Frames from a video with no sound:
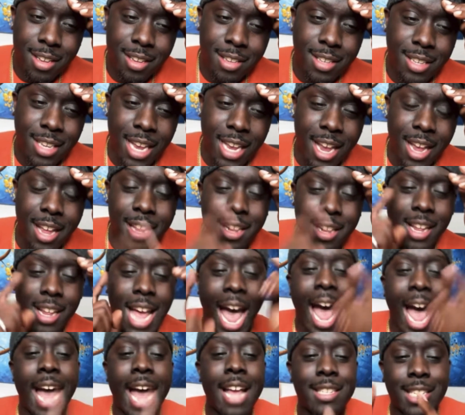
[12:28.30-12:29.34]
See,
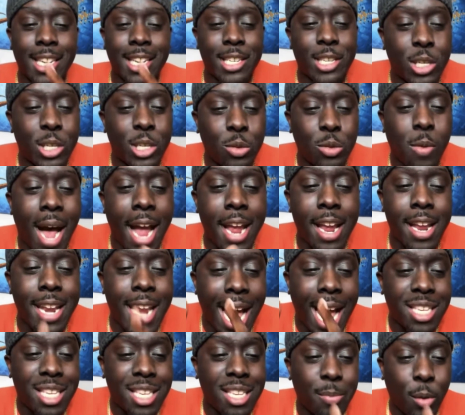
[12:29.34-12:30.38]
guys, this is why you're
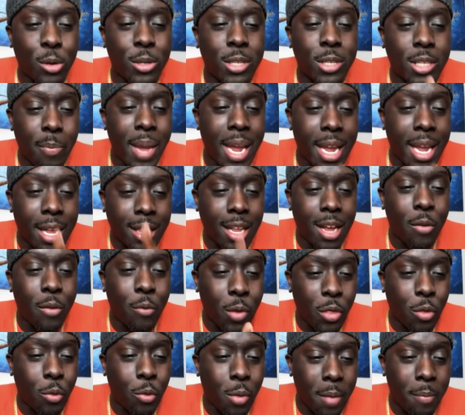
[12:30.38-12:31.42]
not supposed to be in love with
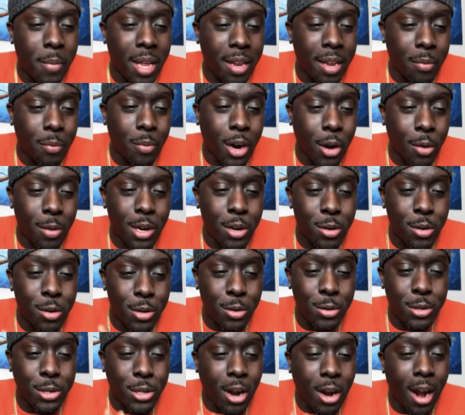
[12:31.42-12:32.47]
women, bro. You
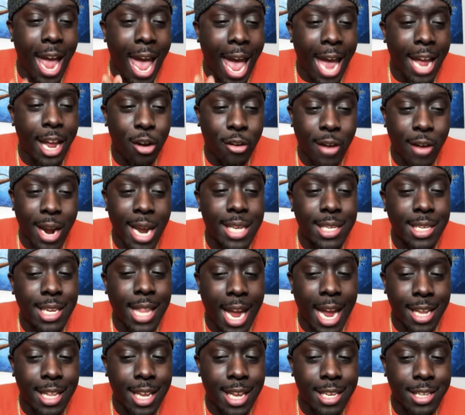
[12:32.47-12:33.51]
start acting crazy like
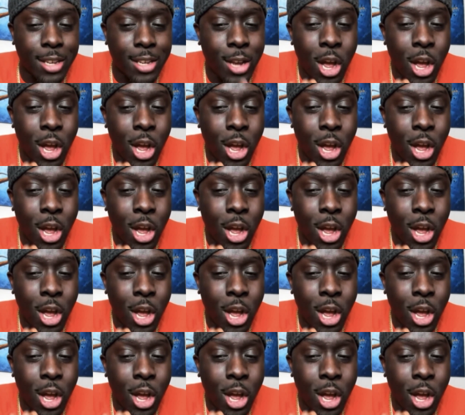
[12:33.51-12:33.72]
this.